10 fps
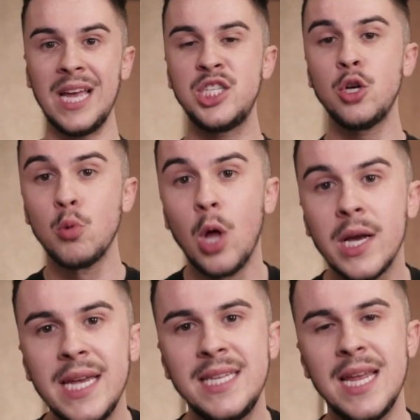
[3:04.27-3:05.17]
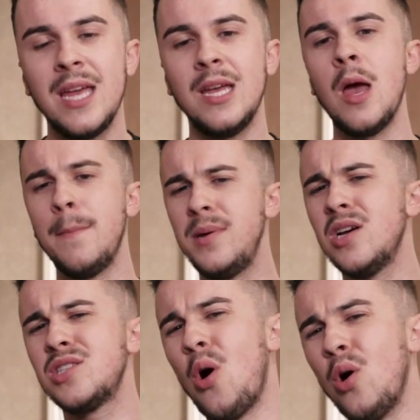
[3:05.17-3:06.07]
it's your lucky day,
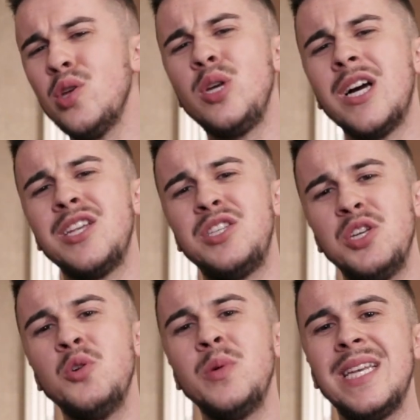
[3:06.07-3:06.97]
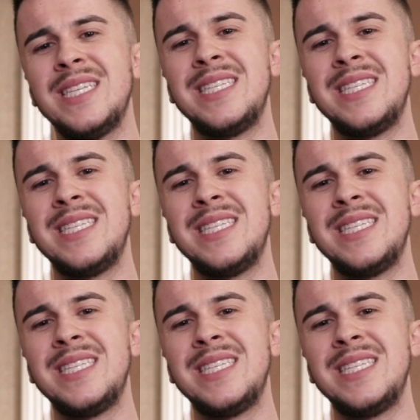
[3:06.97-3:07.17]
because all you gotta do is